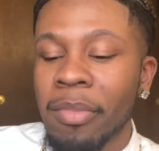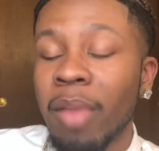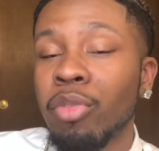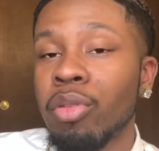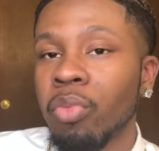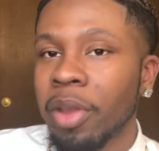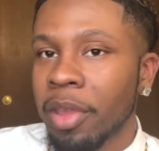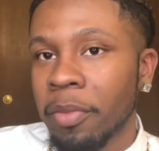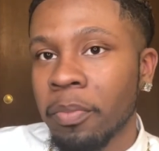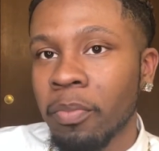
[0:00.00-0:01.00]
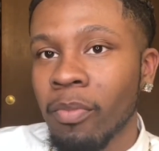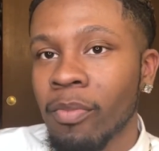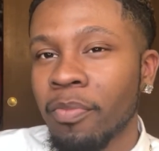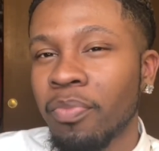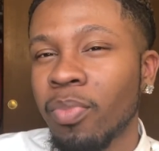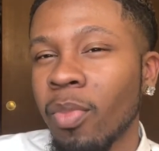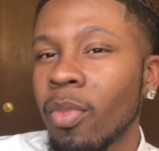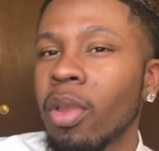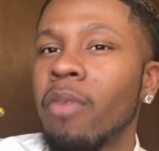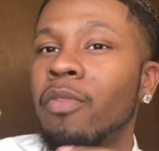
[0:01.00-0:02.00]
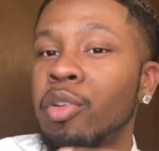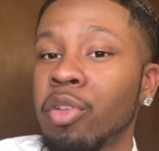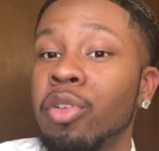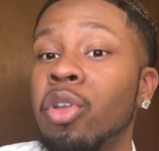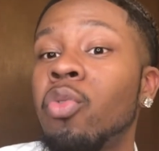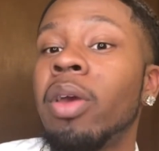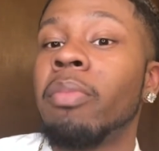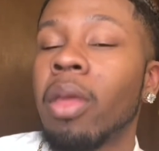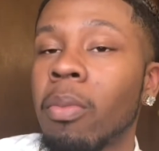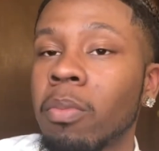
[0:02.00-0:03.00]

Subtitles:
I'm just waiting for certain equipment.